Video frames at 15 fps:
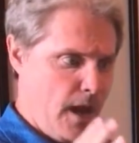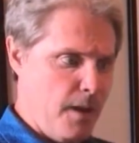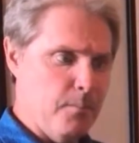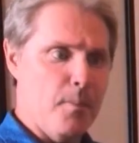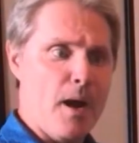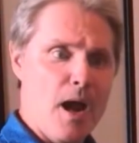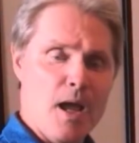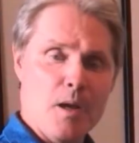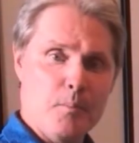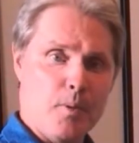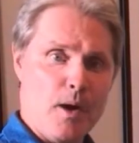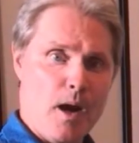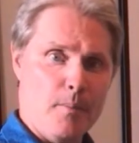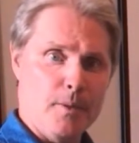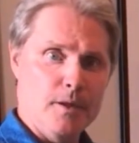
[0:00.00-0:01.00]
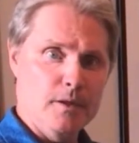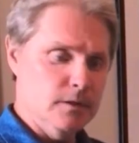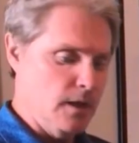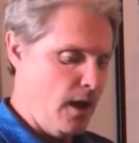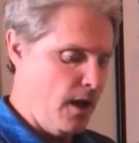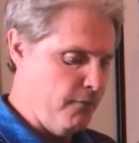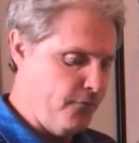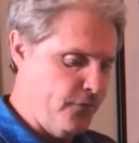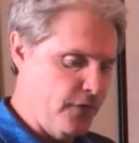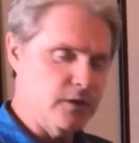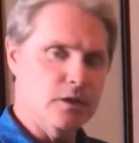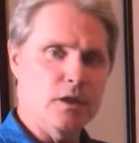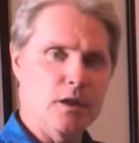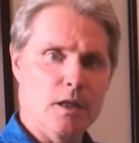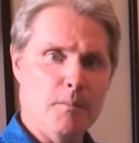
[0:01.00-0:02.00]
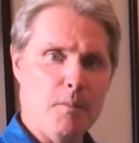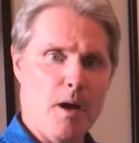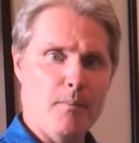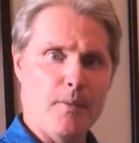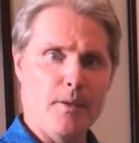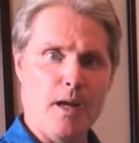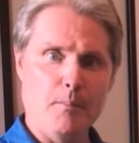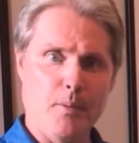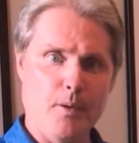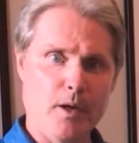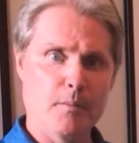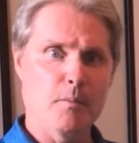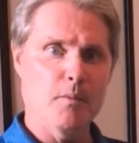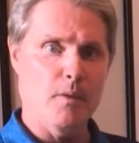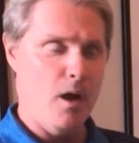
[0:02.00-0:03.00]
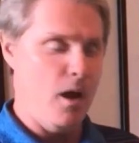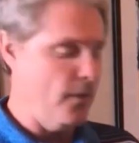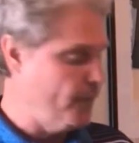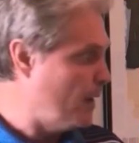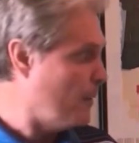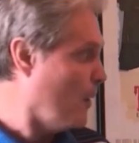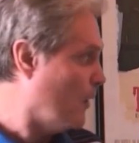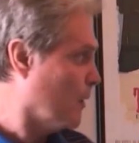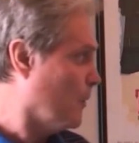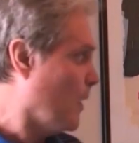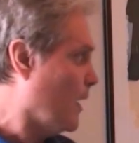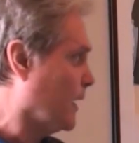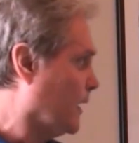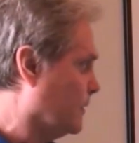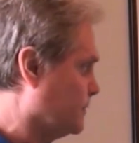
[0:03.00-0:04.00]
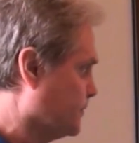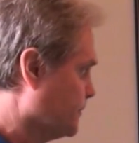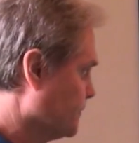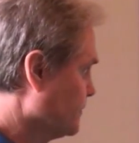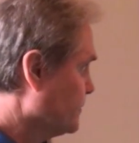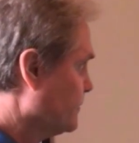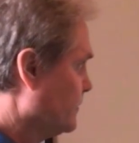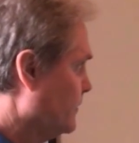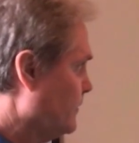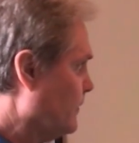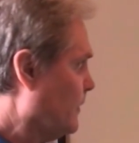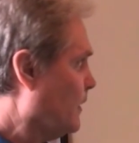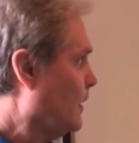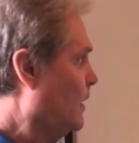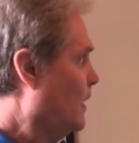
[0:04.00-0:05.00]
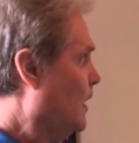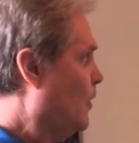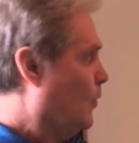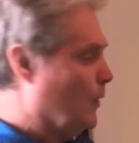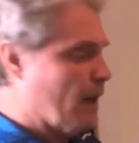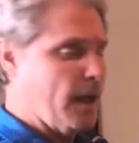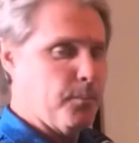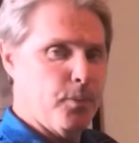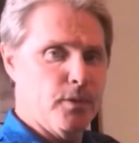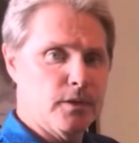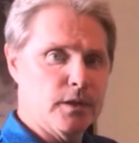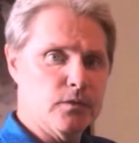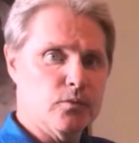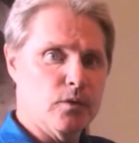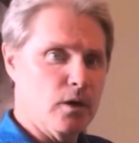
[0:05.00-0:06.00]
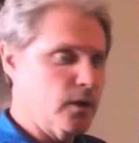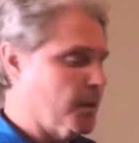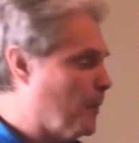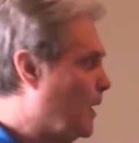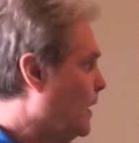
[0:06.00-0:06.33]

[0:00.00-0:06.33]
I'm buying properties, I'm fixing them up, and I'm putting them on the market. When I put this one on the